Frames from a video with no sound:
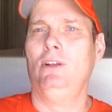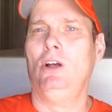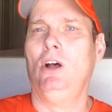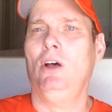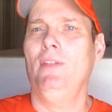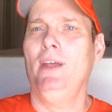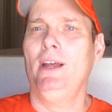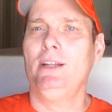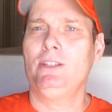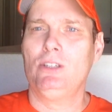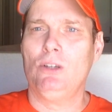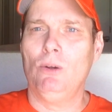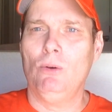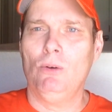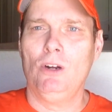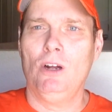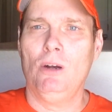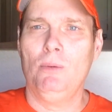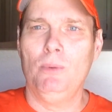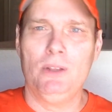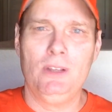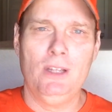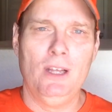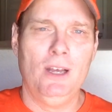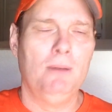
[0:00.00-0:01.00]
all that's going
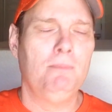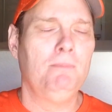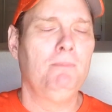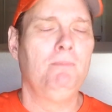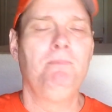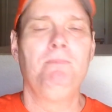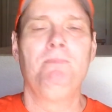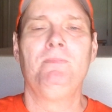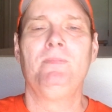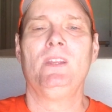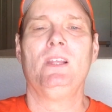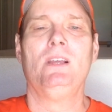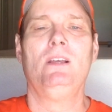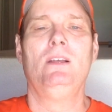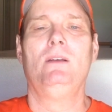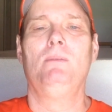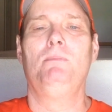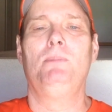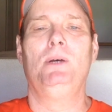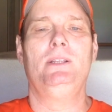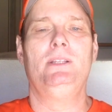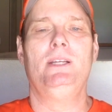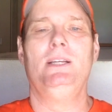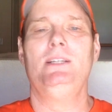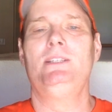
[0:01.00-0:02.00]
on with them,
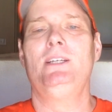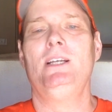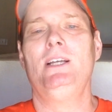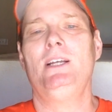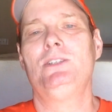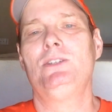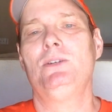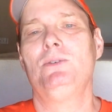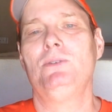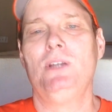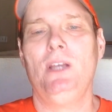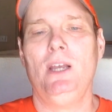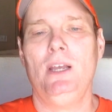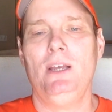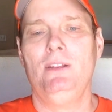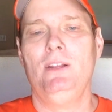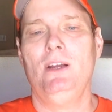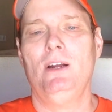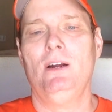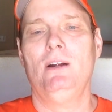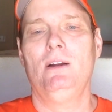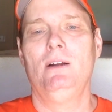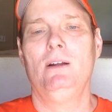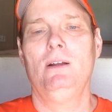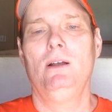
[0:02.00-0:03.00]
but they say it's okay
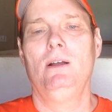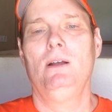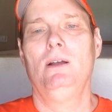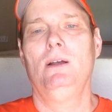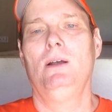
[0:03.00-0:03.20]
there.